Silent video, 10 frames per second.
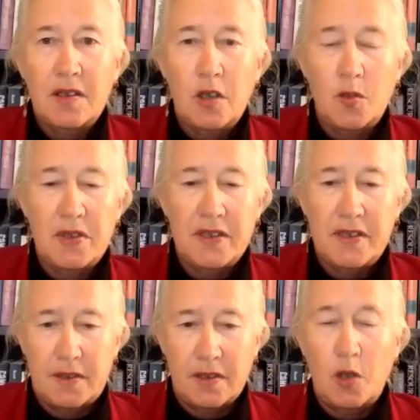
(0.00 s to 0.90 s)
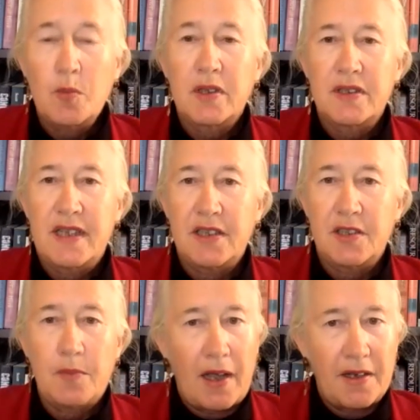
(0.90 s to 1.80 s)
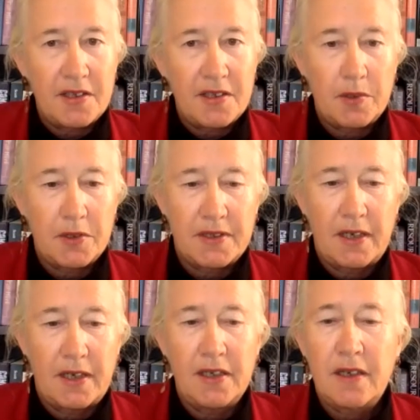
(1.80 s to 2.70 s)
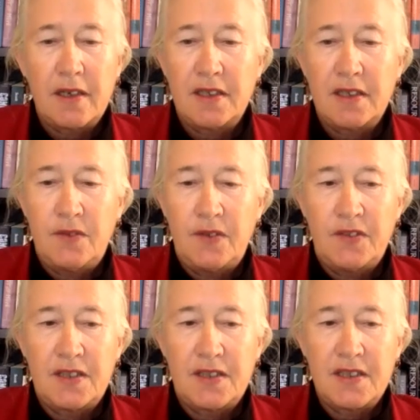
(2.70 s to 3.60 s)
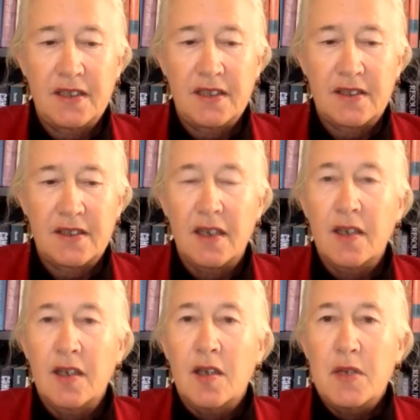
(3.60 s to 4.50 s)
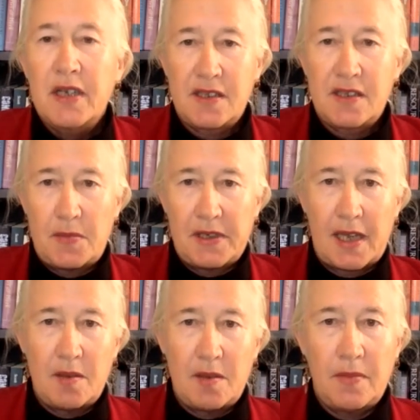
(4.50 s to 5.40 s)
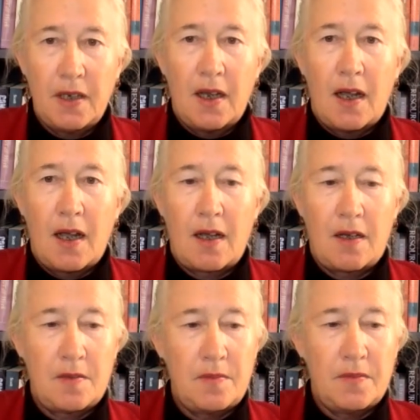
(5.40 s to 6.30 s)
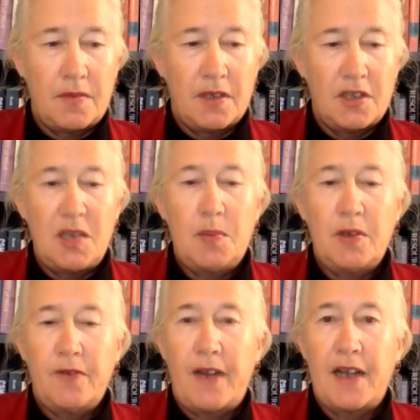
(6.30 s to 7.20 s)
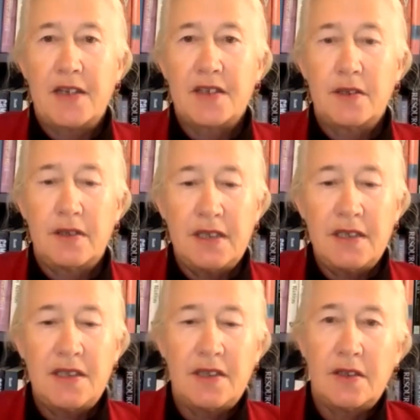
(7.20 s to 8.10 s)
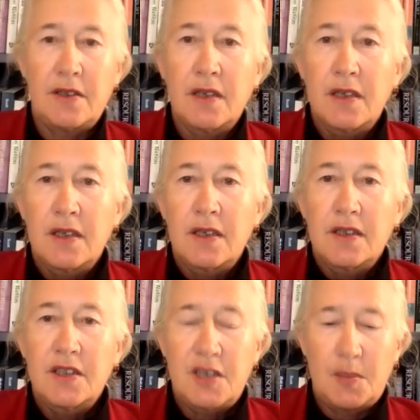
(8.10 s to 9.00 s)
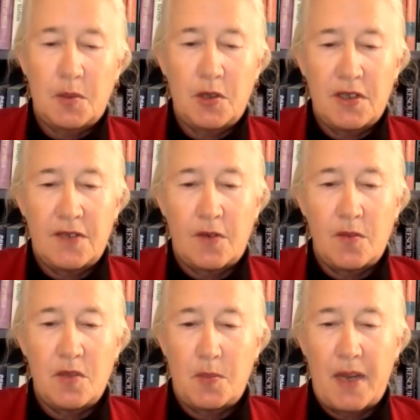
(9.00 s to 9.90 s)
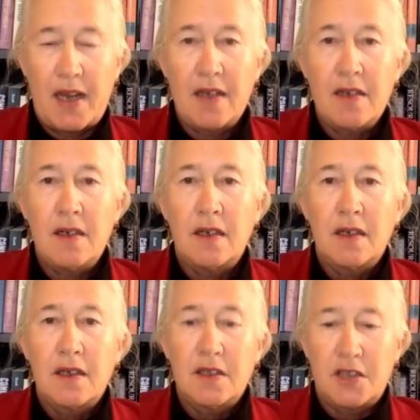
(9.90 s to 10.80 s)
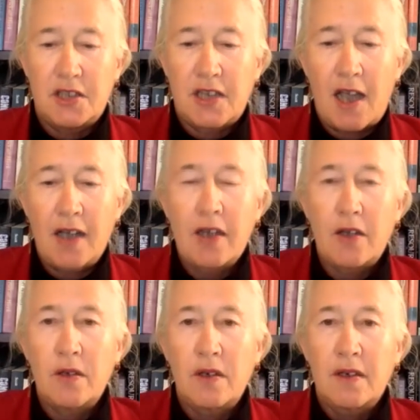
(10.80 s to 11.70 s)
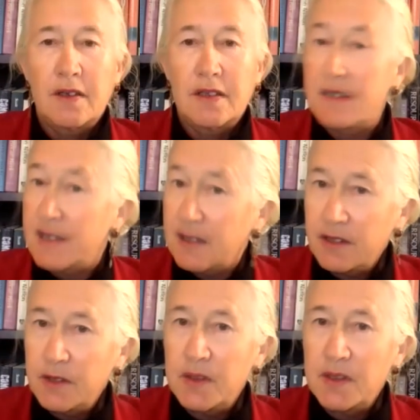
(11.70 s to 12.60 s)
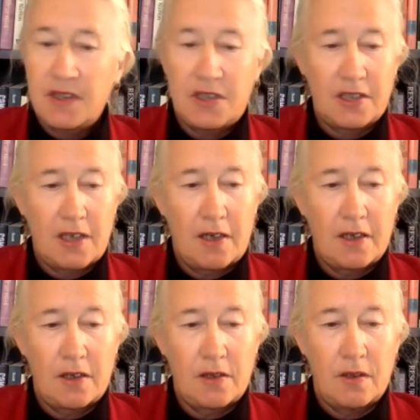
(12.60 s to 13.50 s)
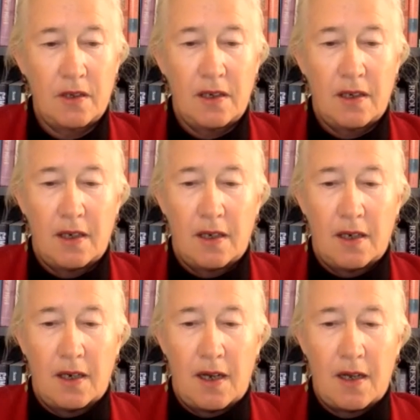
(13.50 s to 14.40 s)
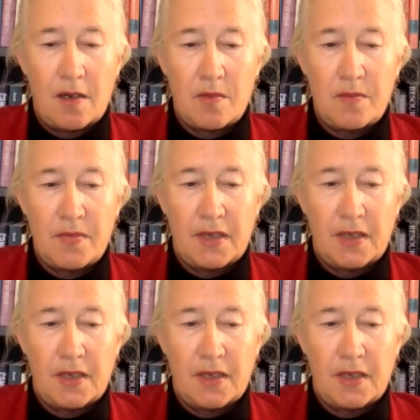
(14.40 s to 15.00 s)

globaliz globalization possible starting in nineteen fifty-six, because it became um, cheaper, faster, and easier to ship goods from Japan to Chicago than Saint Louis to Chicago. Um,